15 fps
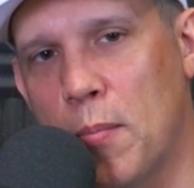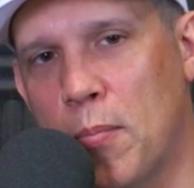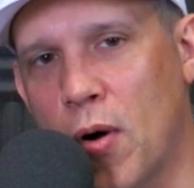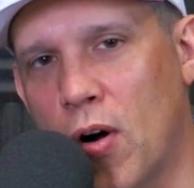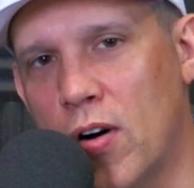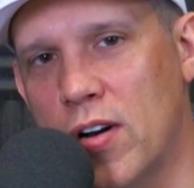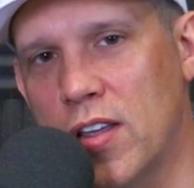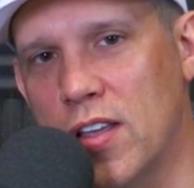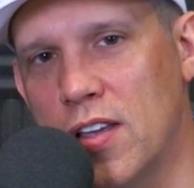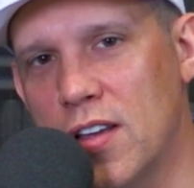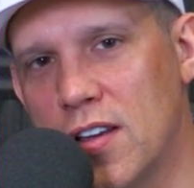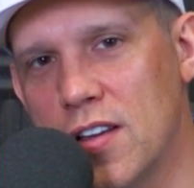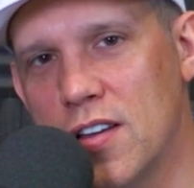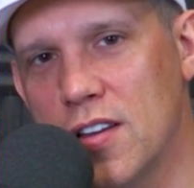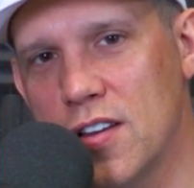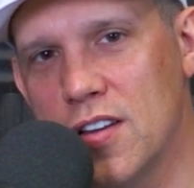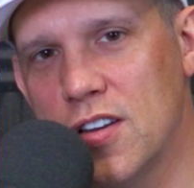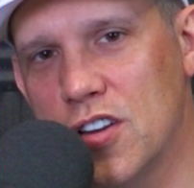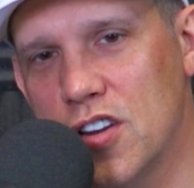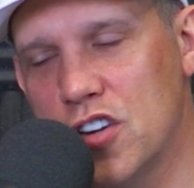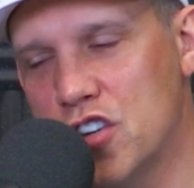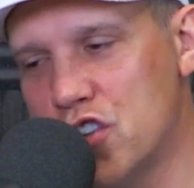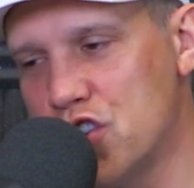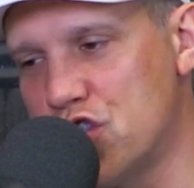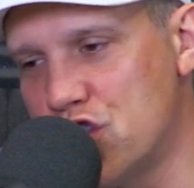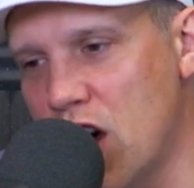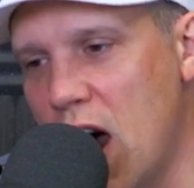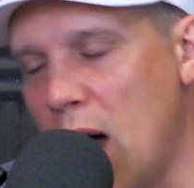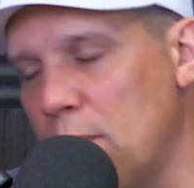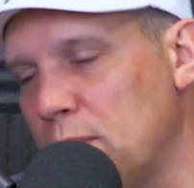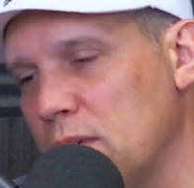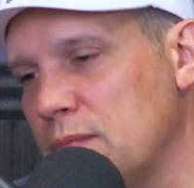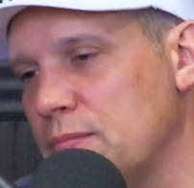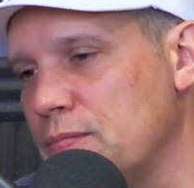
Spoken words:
party shop.